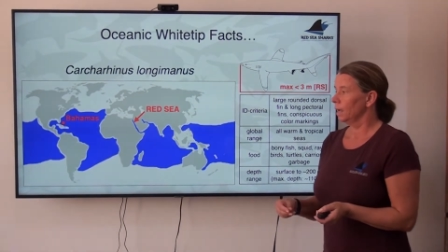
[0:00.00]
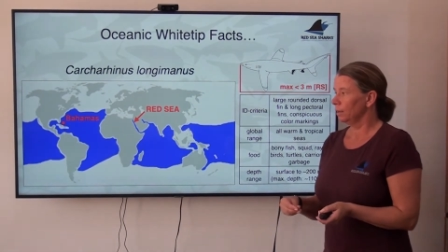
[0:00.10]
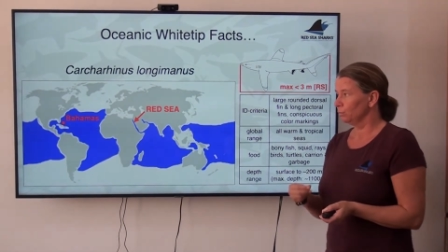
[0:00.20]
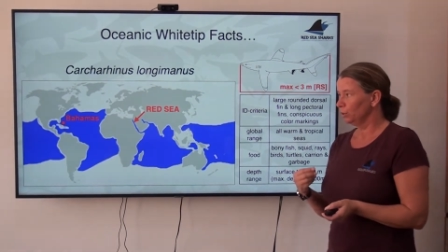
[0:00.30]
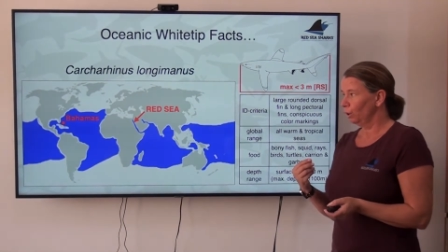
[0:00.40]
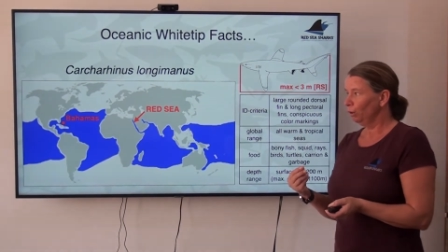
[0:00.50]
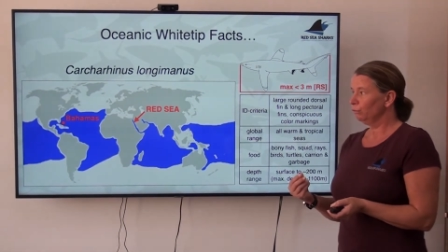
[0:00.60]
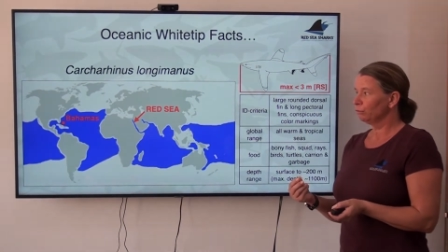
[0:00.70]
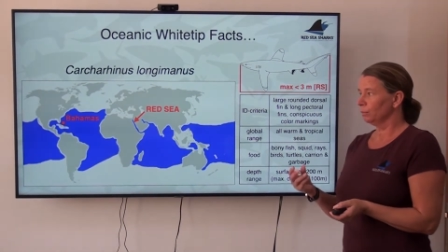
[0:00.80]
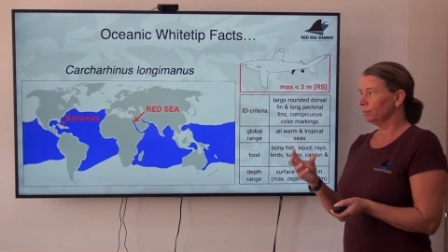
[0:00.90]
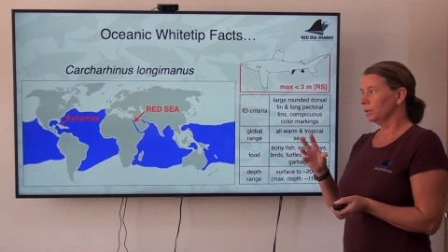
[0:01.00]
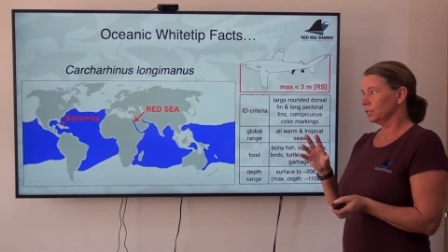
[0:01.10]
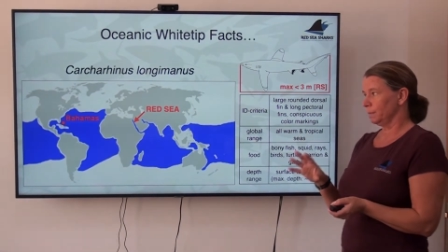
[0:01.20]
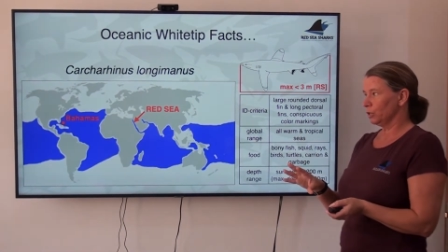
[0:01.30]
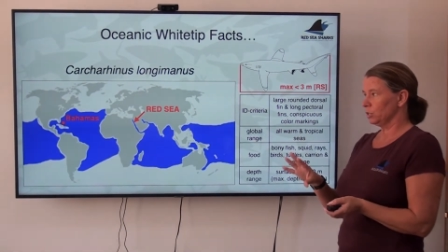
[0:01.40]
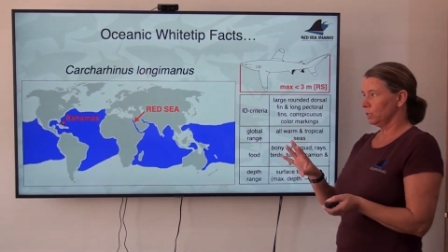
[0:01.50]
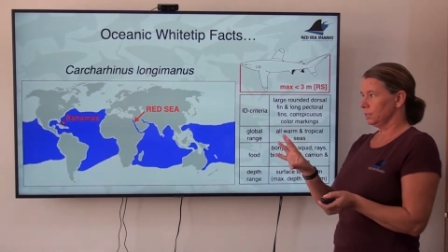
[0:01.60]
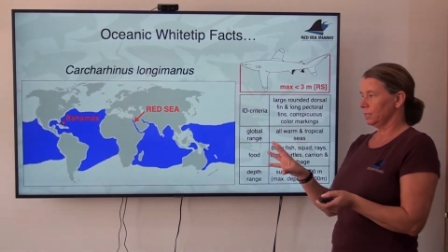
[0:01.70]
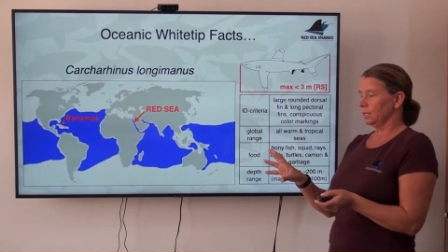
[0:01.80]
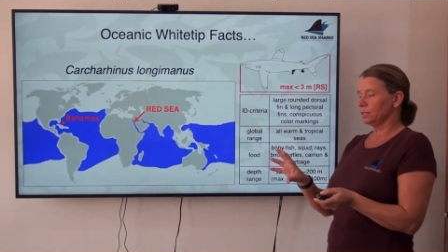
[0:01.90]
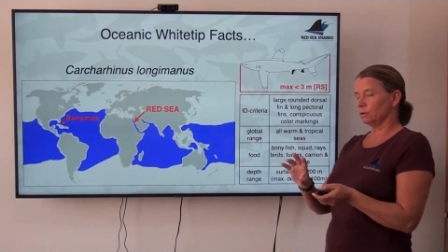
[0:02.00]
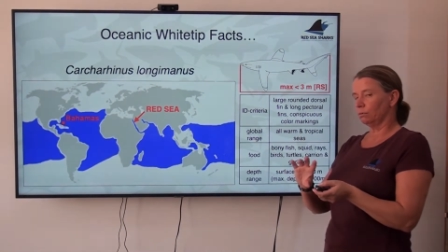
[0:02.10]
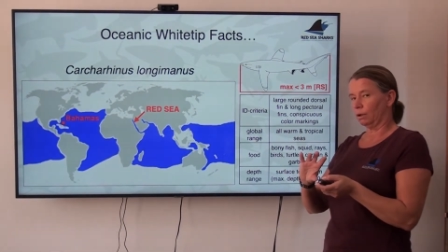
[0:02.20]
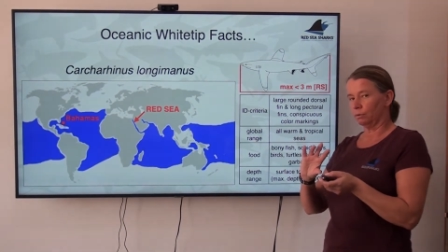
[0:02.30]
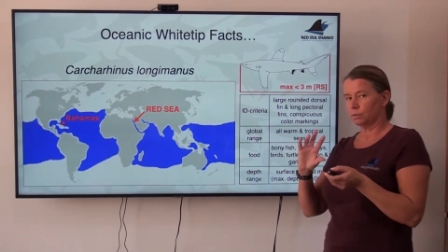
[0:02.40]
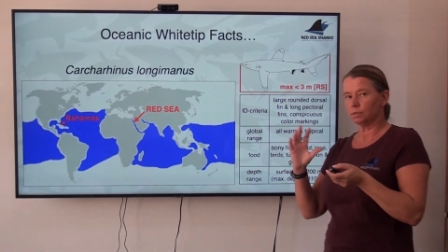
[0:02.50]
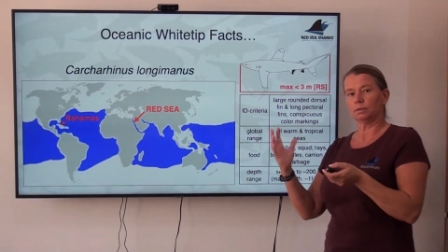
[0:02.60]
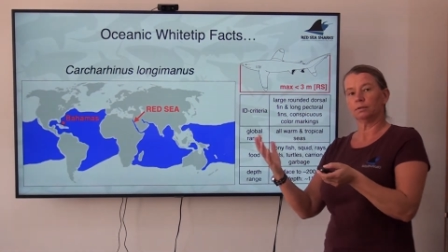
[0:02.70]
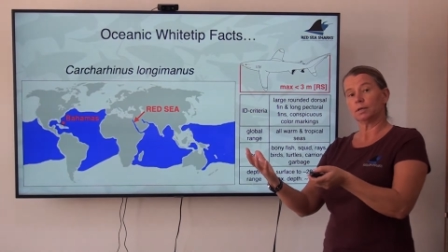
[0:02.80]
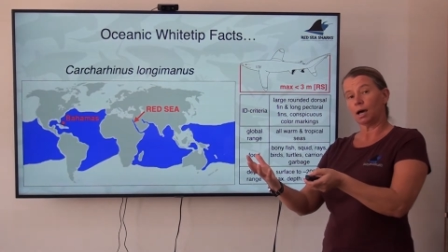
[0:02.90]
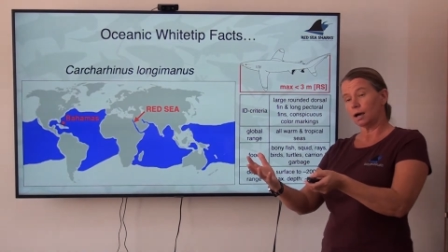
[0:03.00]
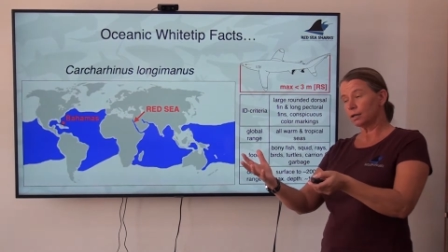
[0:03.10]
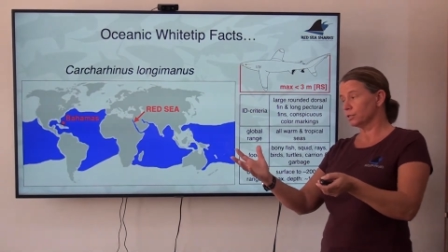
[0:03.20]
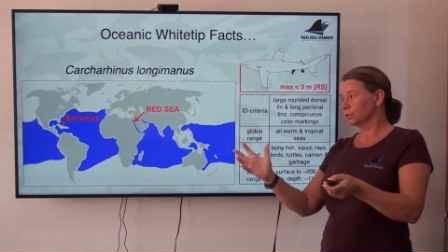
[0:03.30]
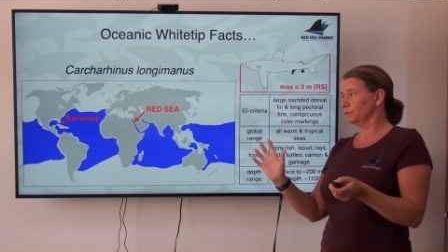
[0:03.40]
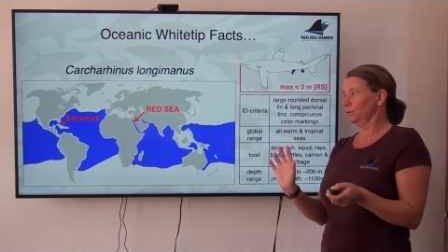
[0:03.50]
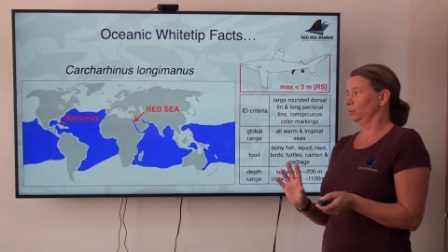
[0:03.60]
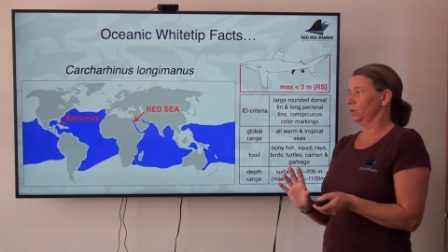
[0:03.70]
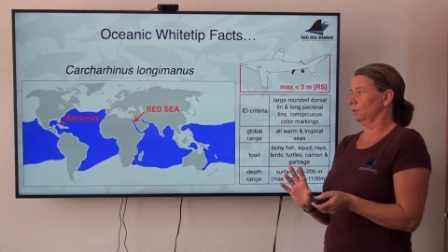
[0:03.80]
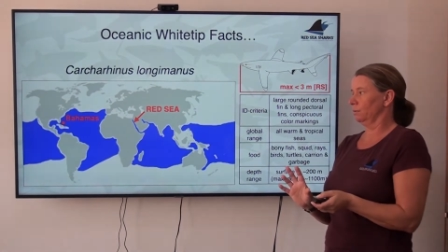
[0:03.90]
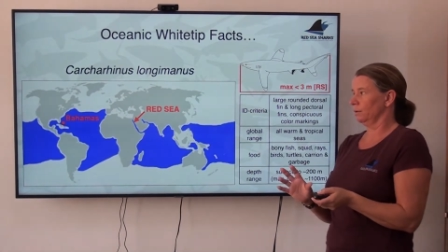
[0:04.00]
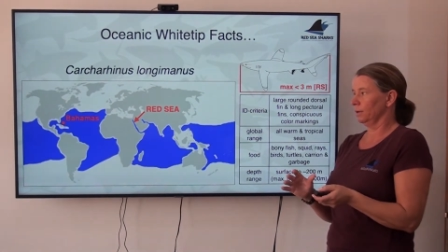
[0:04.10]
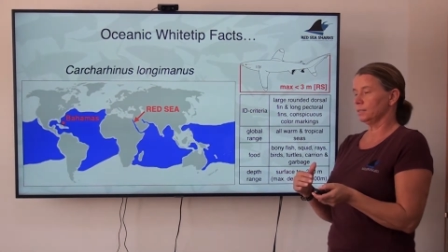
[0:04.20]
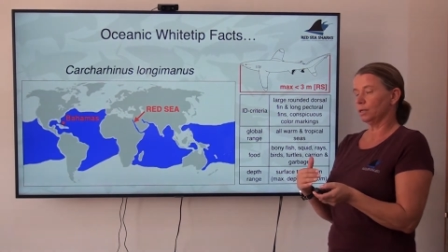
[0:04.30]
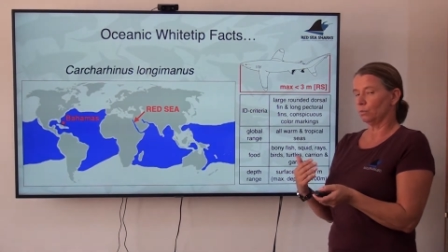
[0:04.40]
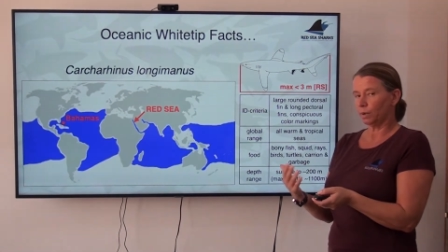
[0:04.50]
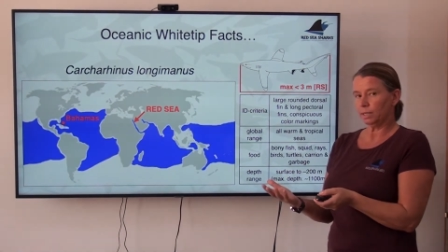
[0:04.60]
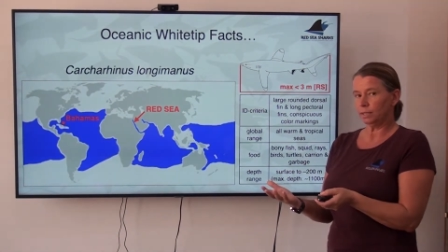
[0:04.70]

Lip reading: And we know from especially scenes around carcasses floating around, let's say